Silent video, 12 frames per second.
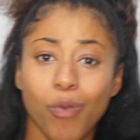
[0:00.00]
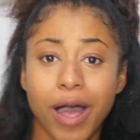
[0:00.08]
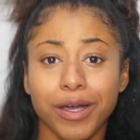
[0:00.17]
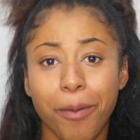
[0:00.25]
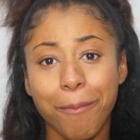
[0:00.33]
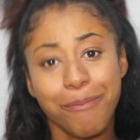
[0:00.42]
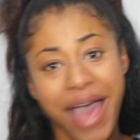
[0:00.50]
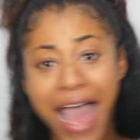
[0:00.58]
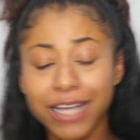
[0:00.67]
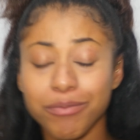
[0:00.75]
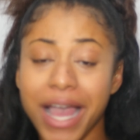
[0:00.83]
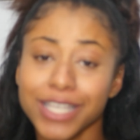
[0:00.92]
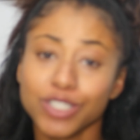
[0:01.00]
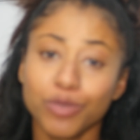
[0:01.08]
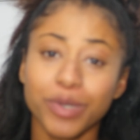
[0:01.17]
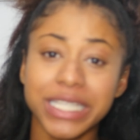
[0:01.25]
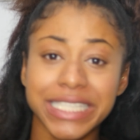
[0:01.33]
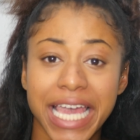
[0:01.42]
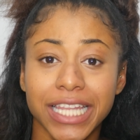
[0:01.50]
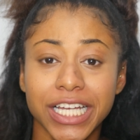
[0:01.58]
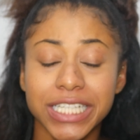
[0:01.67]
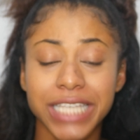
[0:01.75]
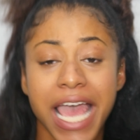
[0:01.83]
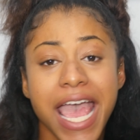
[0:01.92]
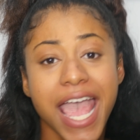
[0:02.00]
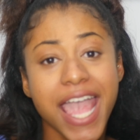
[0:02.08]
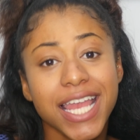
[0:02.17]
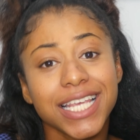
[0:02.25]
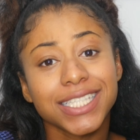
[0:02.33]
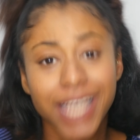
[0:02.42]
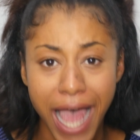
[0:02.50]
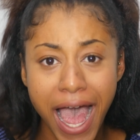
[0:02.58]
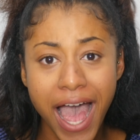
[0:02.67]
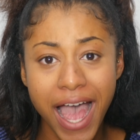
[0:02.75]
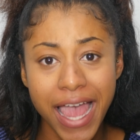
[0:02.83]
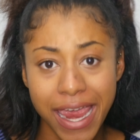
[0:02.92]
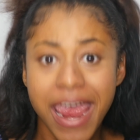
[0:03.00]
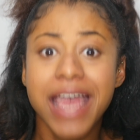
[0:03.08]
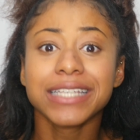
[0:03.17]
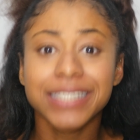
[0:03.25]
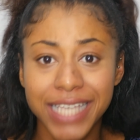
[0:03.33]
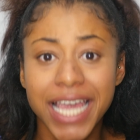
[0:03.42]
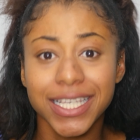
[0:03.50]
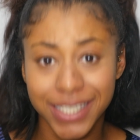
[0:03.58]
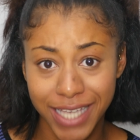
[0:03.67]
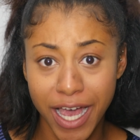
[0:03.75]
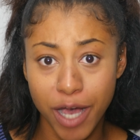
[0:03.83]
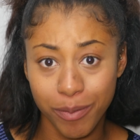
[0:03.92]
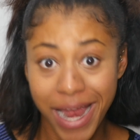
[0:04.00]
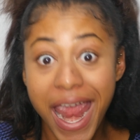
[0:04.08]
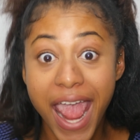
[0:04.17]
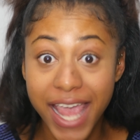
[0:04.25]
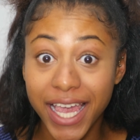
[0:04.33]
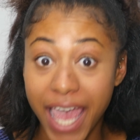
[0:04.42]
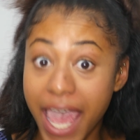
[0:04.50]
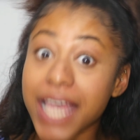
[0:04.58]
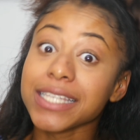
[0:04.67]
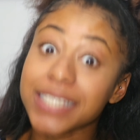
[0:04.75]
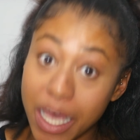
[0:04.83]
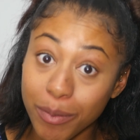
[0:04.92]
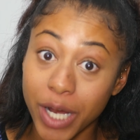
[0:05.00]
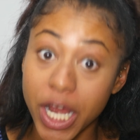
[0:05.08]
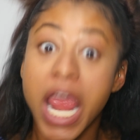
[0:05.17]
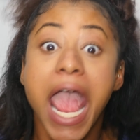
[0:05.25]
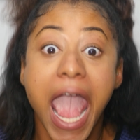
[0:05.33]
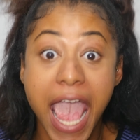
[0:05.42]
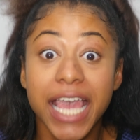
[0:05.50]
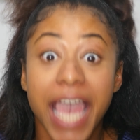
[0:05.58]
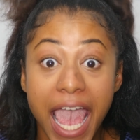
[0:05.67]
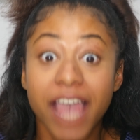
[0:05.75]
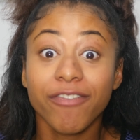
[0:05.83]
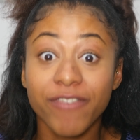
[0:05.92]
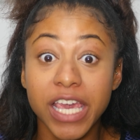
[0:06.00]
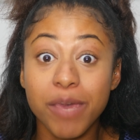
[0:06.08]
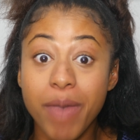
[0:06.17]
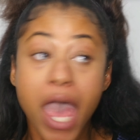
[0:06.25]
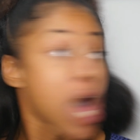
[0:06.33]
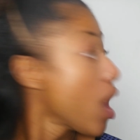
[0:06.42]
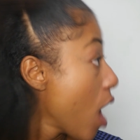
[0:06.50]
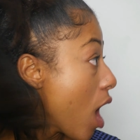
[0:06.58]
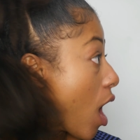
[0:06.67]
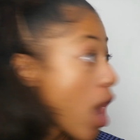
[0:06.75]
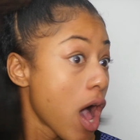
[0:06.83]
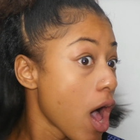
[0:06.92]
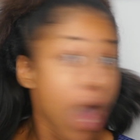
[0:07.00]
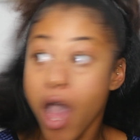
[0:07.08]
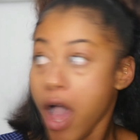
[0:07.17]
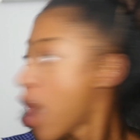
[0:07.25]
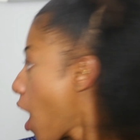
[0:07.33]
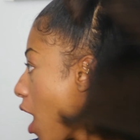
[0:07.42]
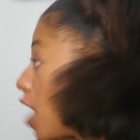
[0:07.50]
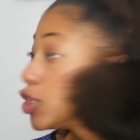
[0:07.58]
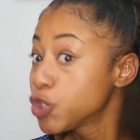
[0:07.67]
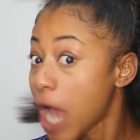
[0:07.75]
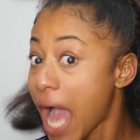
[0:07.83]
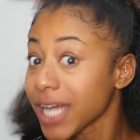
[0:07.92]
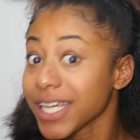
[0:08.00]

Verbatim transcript: Welcome back, my super sailors. It is I, Say Sum, aka Summer, aka female DRAKAS,